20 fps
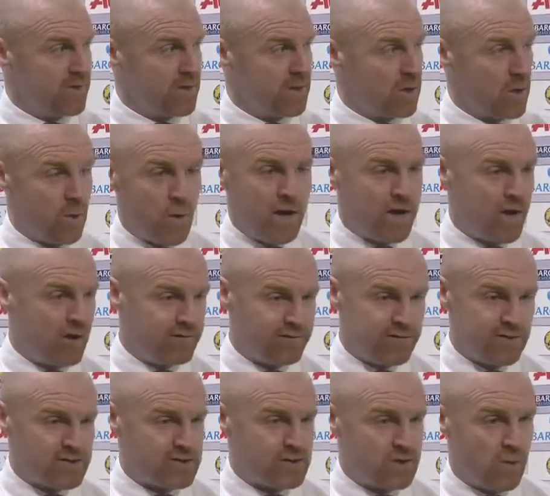quite
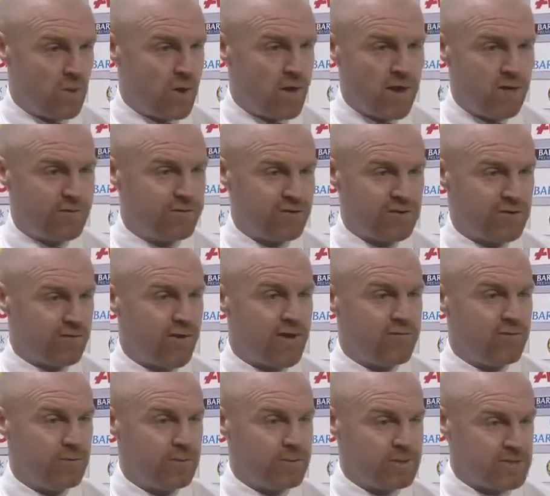obvious for
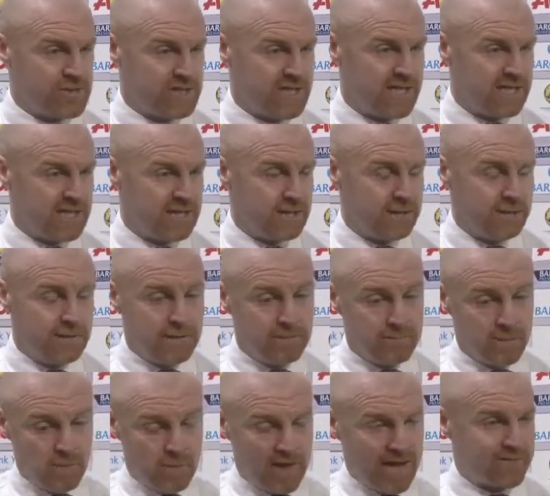everyone to see,
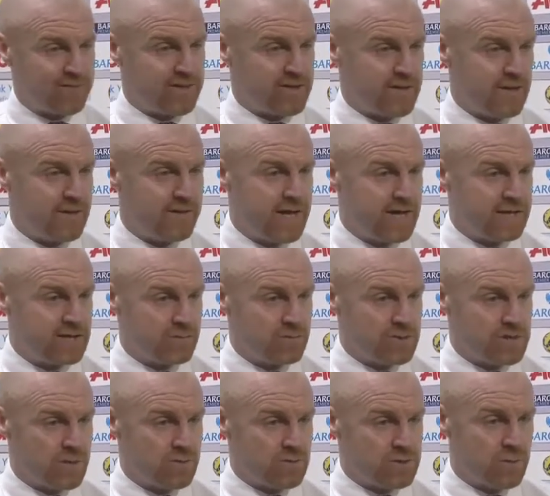but we have to turn that into
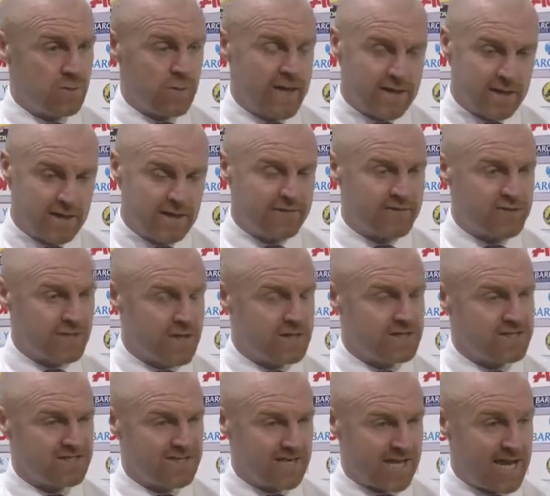results, and we had enough
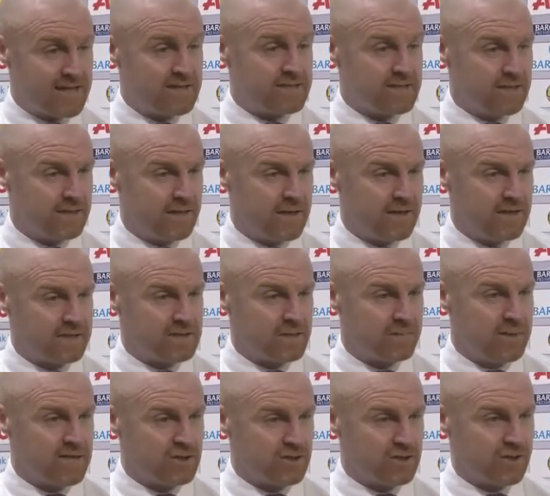chances again tonight to
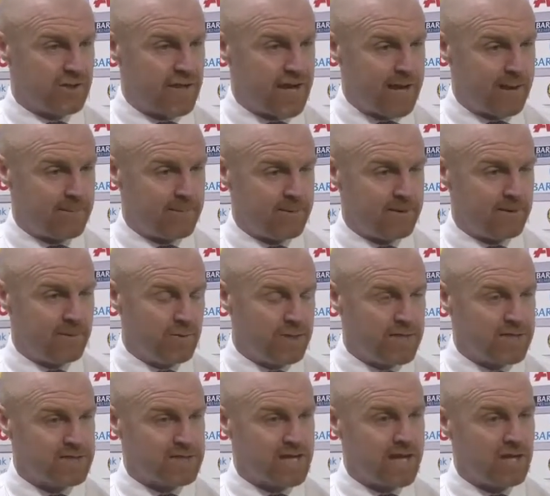make sure that happened, and we
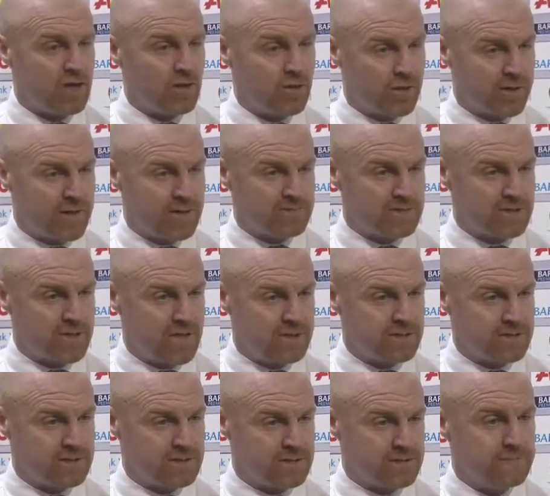didn't take all of them
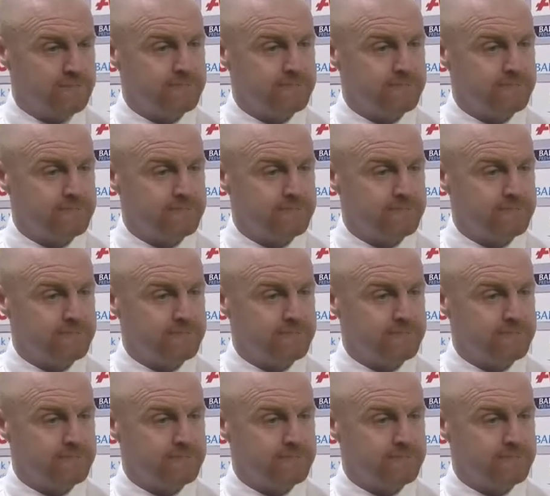chances.